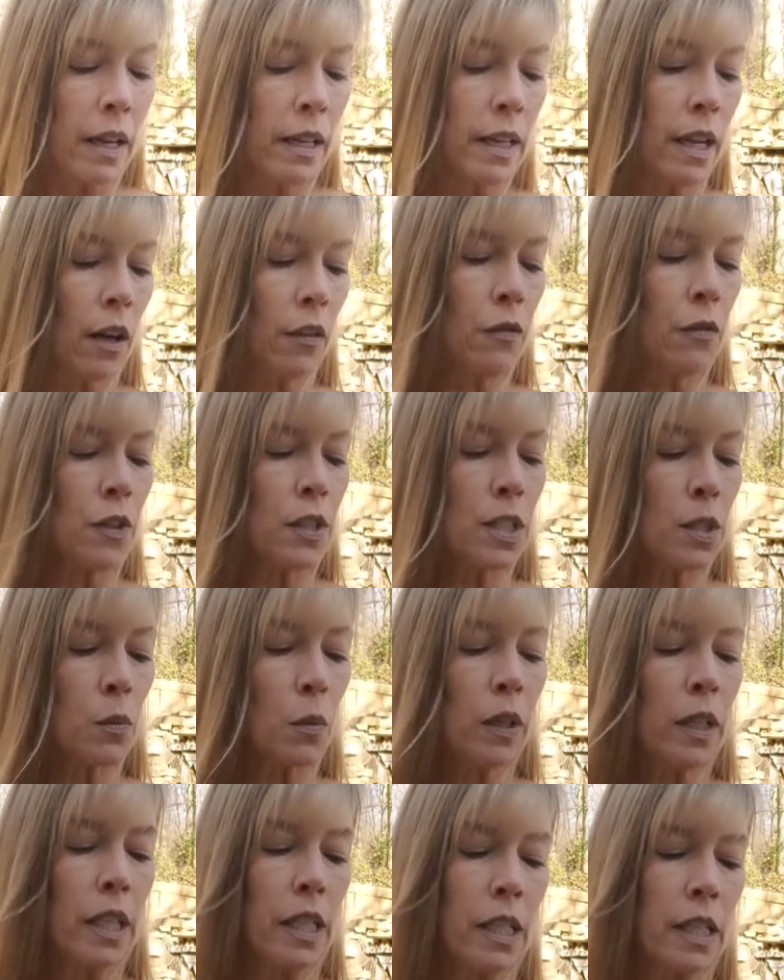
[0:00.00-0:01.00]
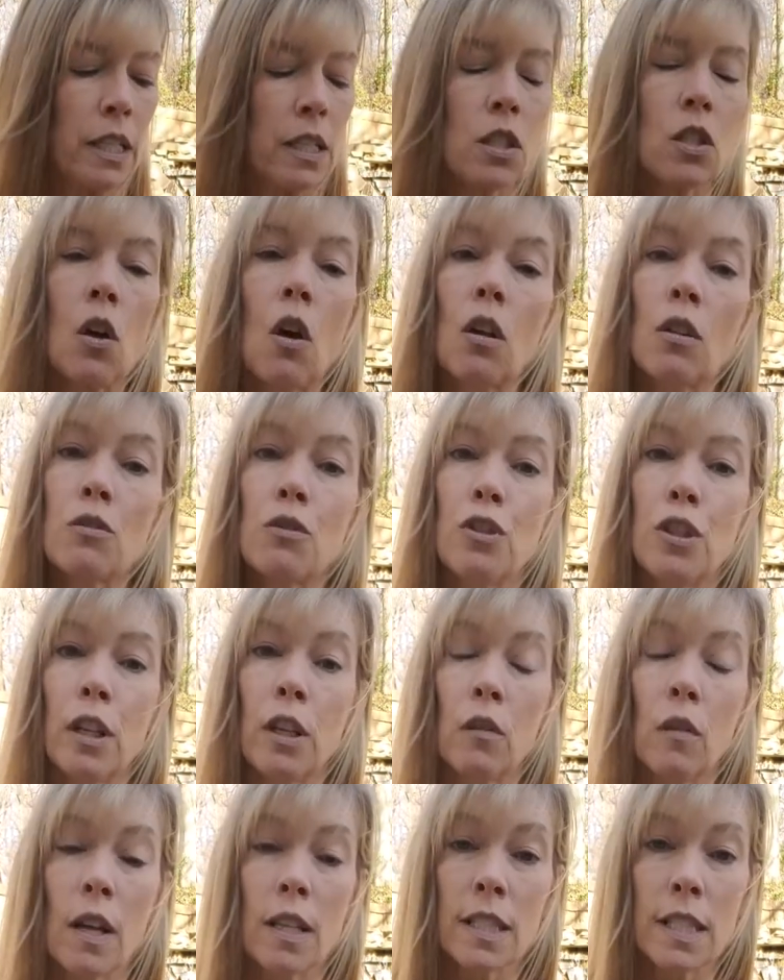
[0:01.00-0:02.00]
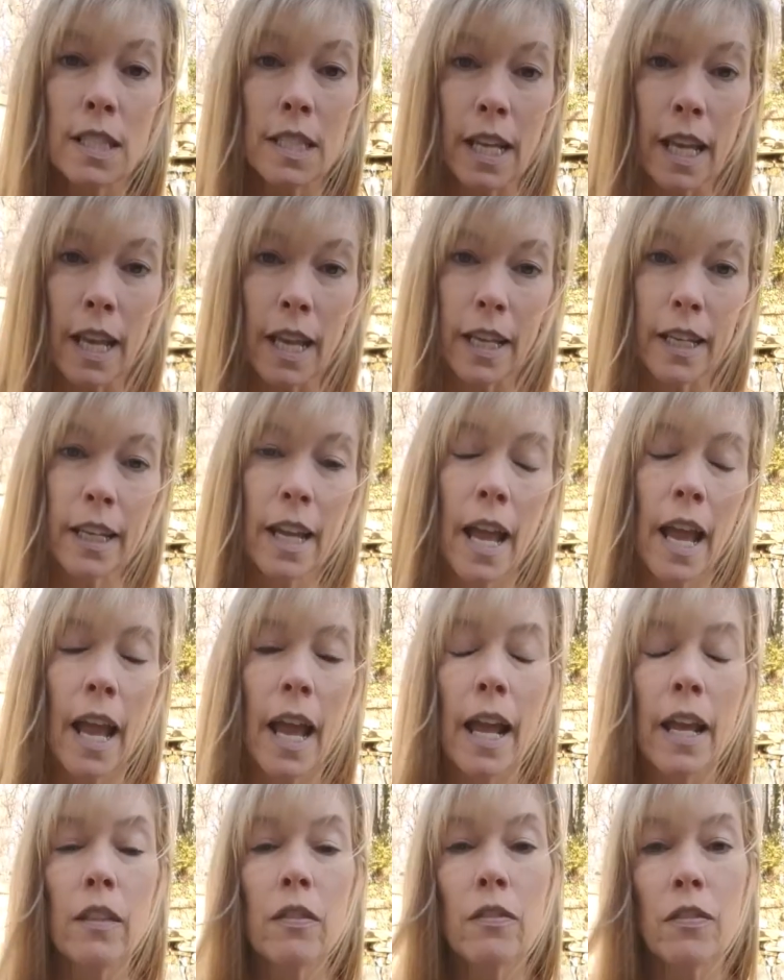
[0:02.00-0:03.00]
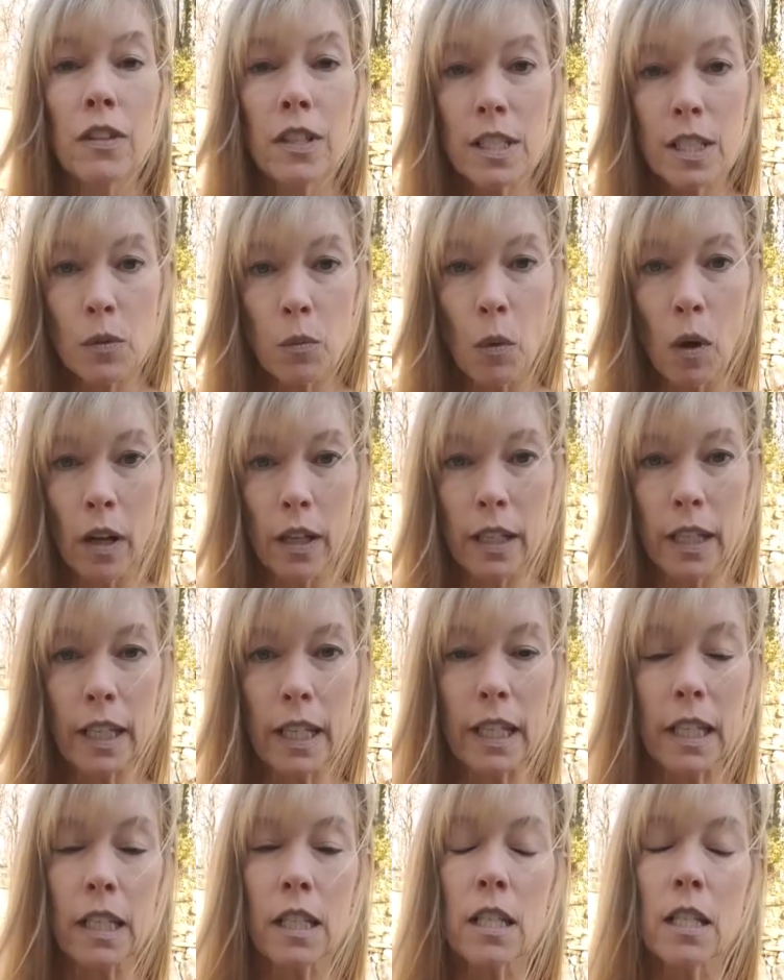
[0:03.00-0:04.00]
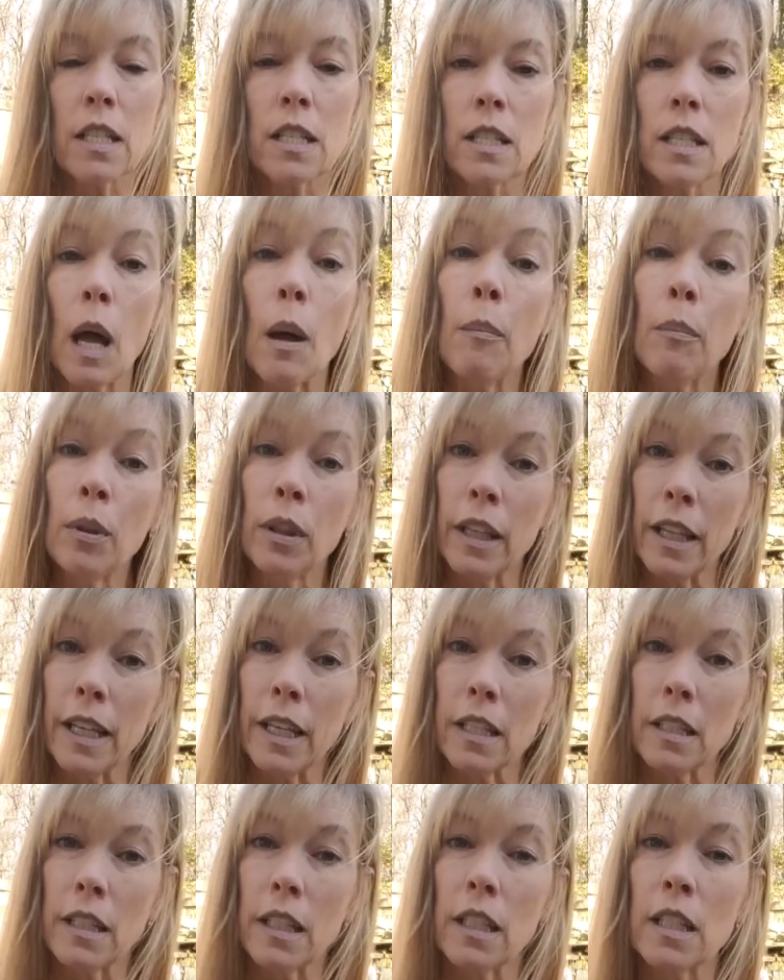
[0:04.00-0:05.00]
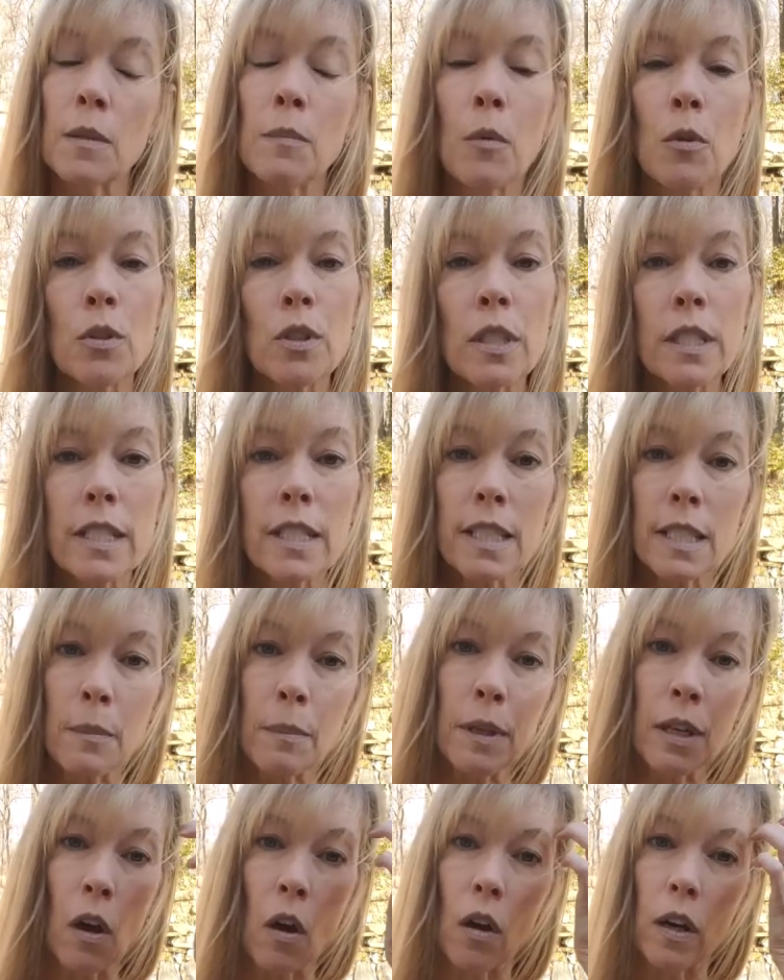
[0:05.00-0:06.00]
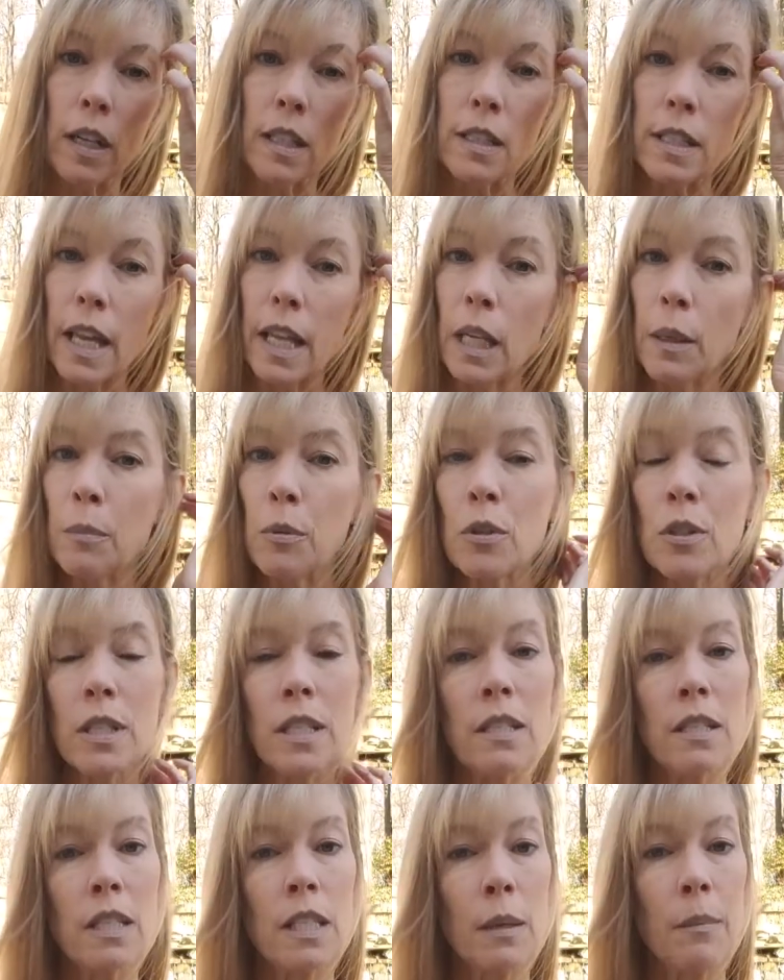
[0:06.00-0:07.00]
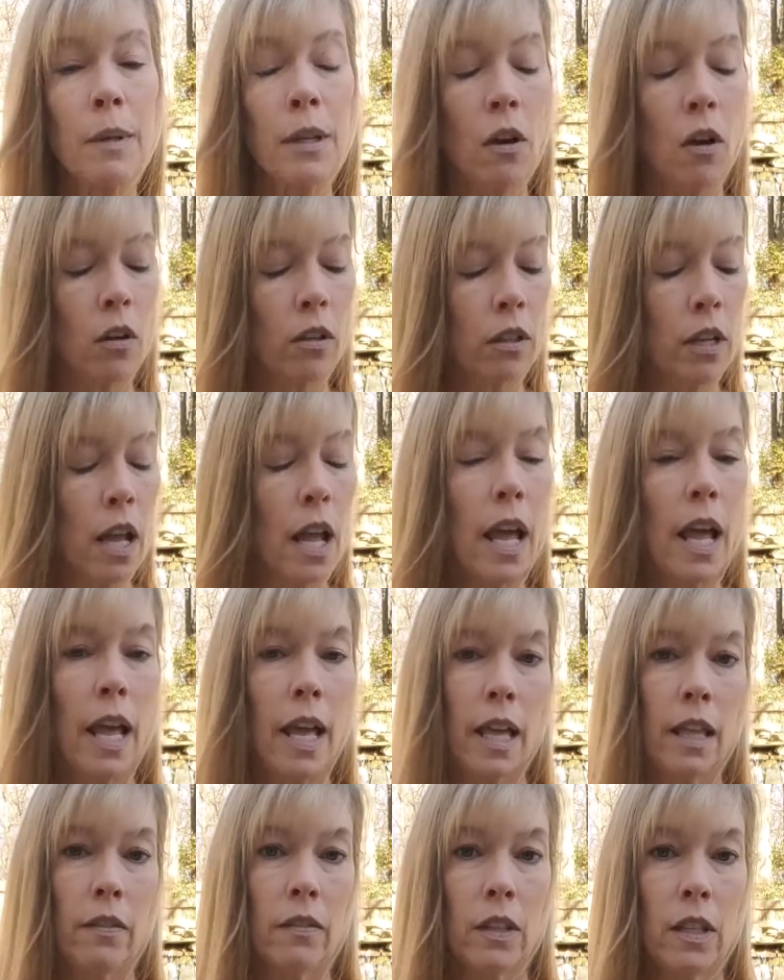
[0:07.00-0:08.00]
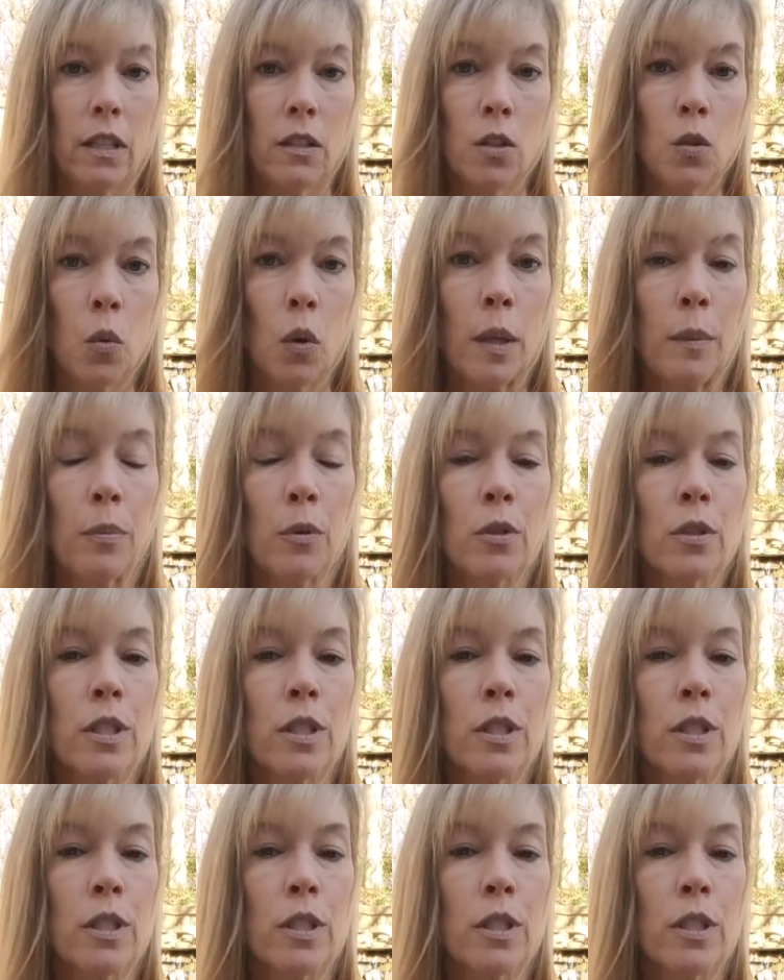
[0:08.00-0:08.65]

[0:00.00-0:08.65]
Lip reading: Now this one is called Generosite, and this one is a blend. It's mostly Semillon. It's 80% Semillon and then 20%